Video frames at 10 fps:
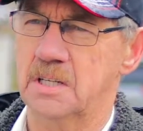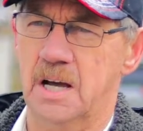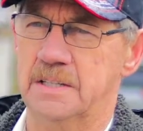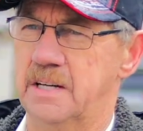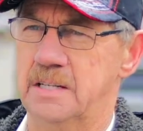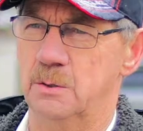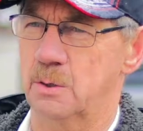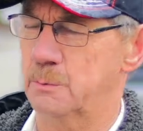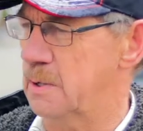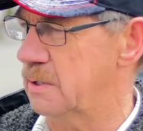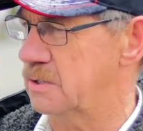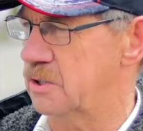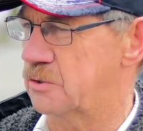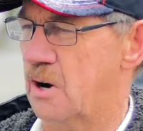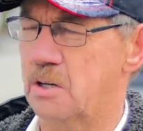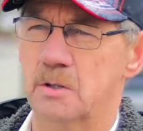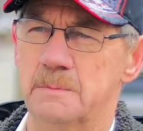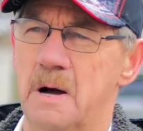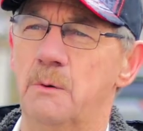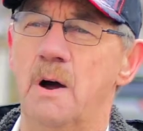at Toyota, whether it's a truck or
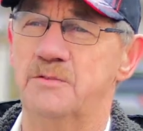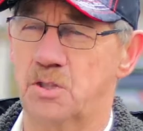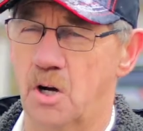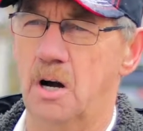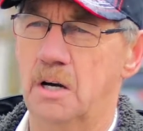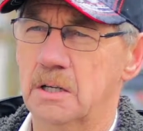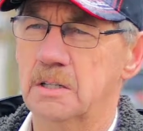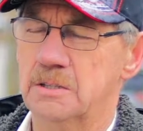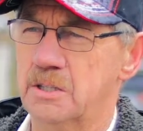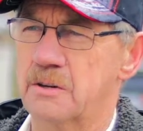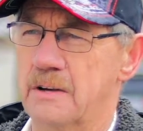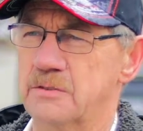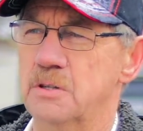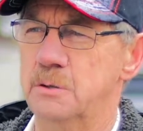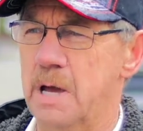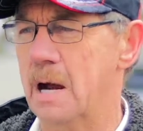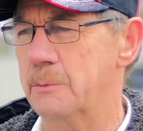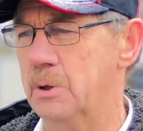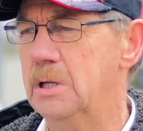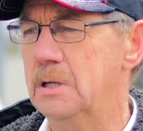my wife's car. She drives a new
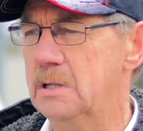Camry.